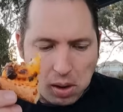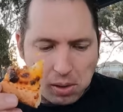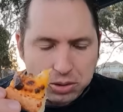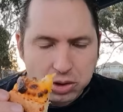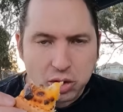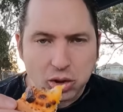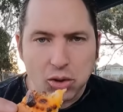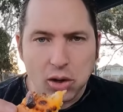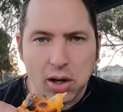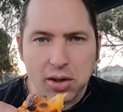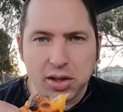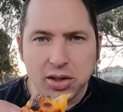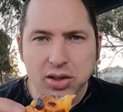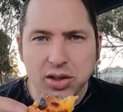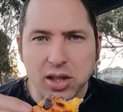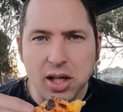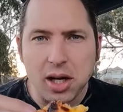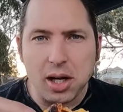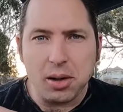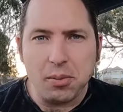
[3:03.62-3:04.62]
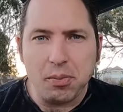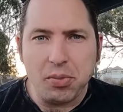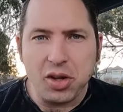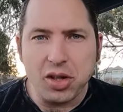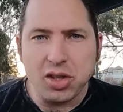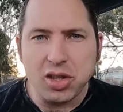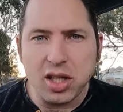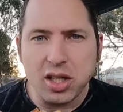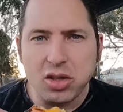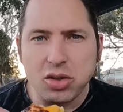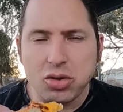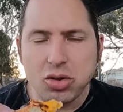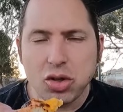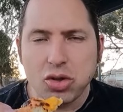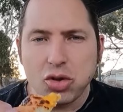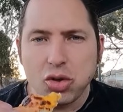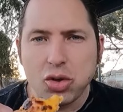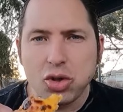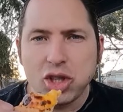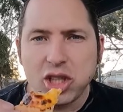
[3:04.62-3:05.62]
and try this uh, the new the
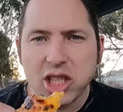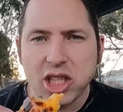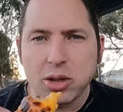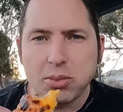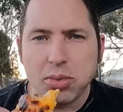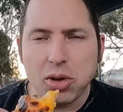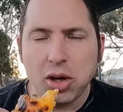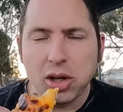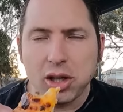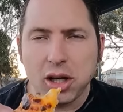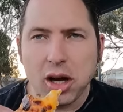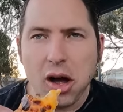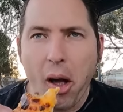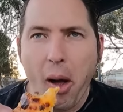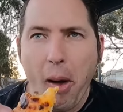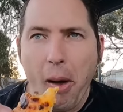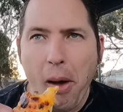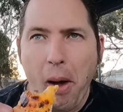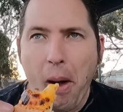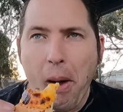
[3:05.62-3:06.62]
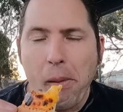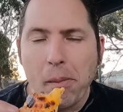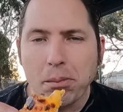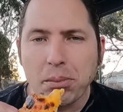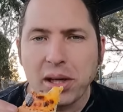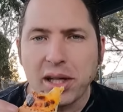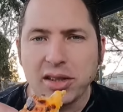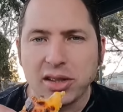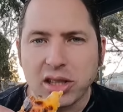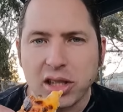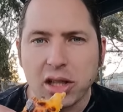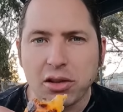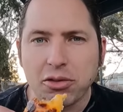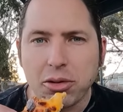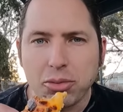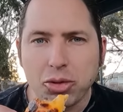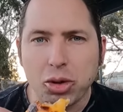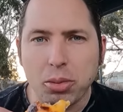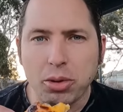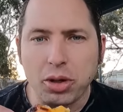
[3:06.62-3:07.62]
new cheeseburger pizza
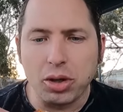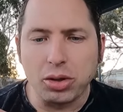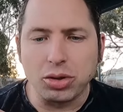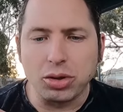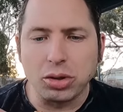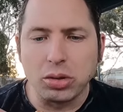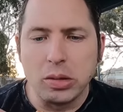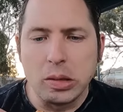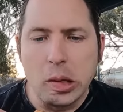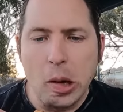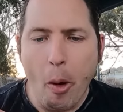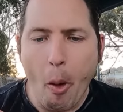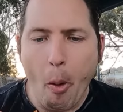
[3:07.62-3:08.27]
from Domino's,